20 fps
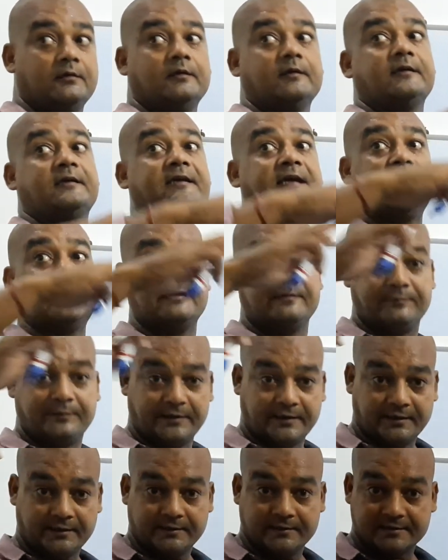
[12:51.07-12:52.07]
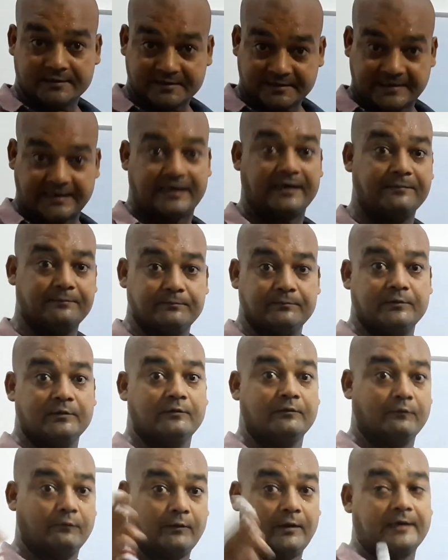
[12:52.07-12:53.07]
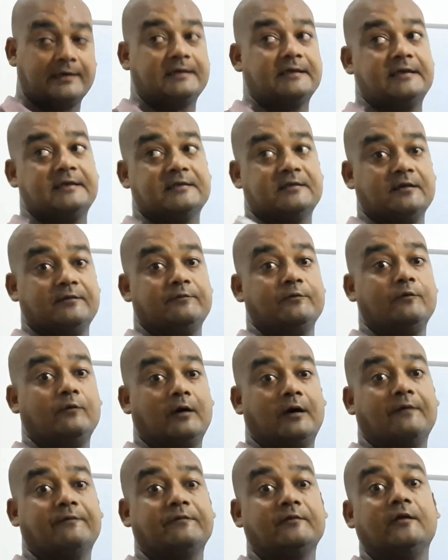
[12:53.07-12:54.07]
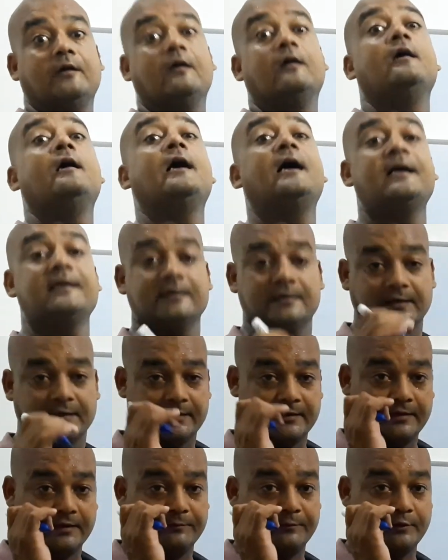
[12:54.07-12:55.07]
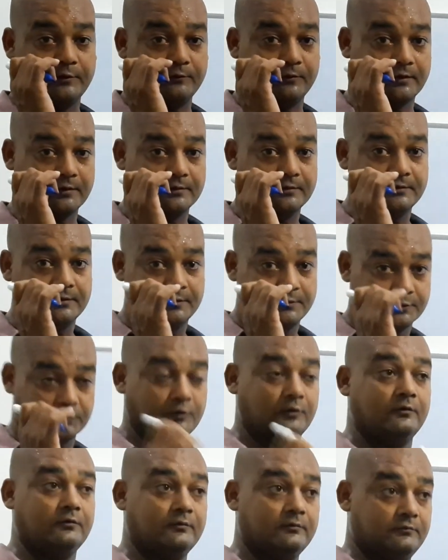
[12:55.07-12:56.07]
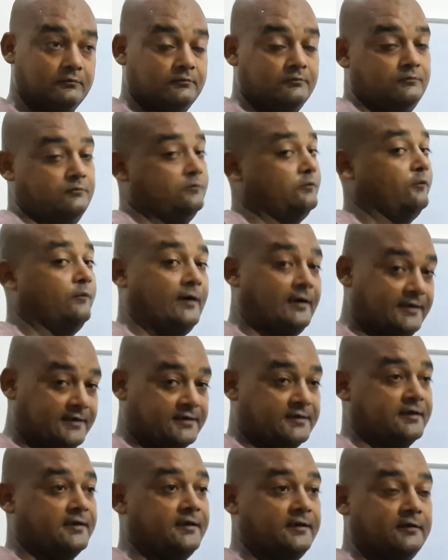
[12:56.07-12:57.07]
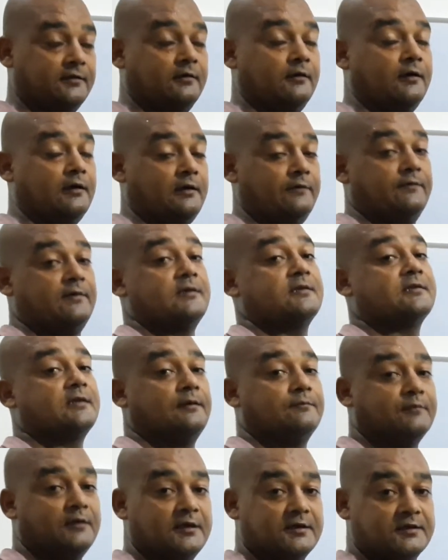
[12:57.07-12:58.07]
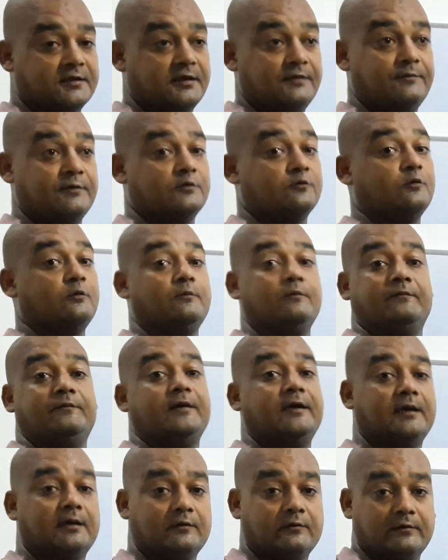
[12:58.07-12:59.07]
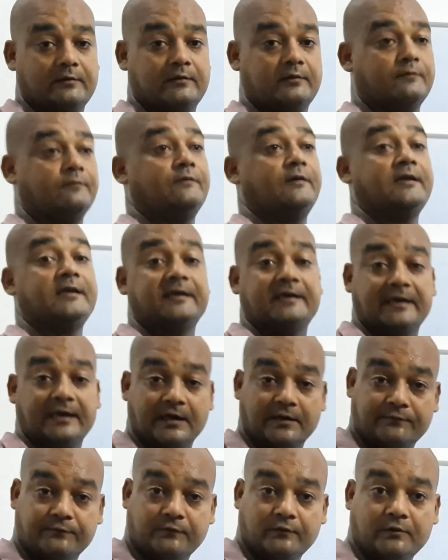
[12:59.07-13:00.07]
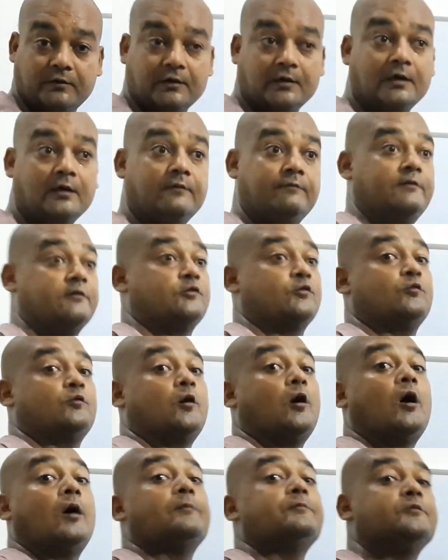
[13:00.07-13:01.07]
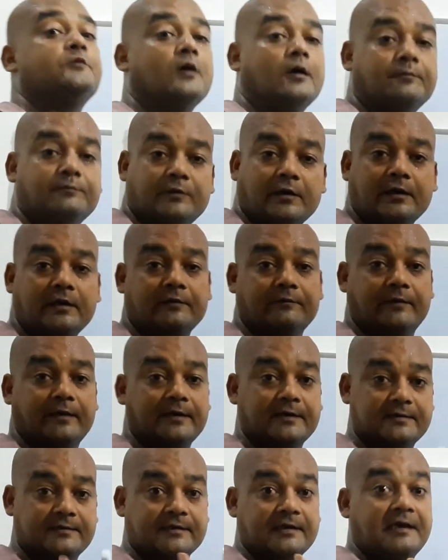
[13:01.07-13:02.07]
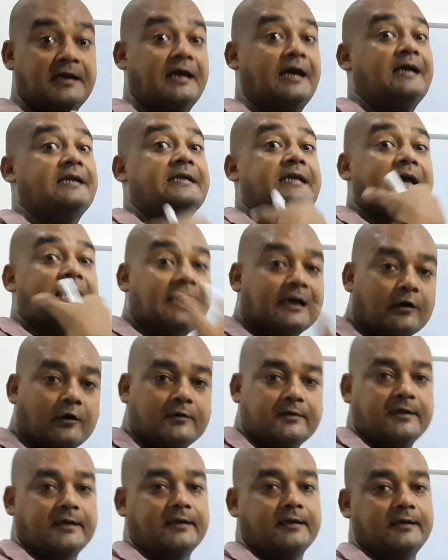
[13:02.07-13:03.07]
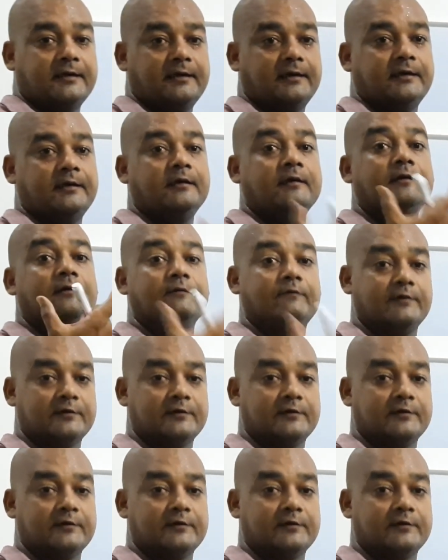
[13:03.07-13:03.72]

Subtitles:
can be same what is the view of the another individual. So, while studying the events of the history, we should be very careful. We should observe the events, and accordingly we